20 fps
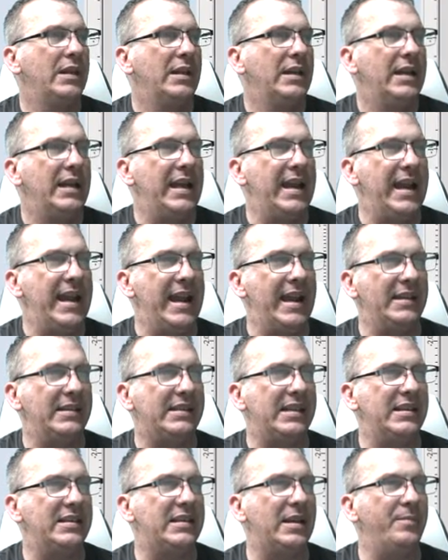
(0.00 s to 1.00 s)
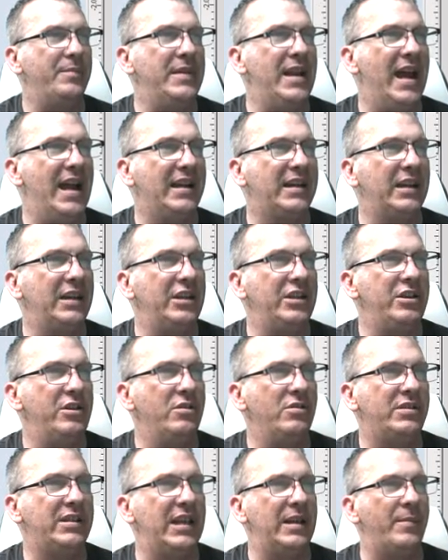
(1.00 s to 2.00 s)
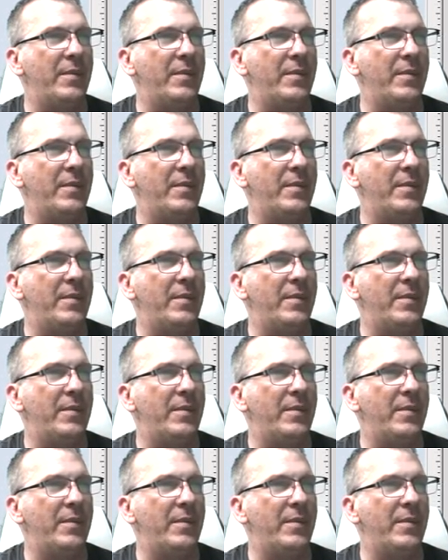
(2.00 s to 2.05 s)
And since I'm not going to use them,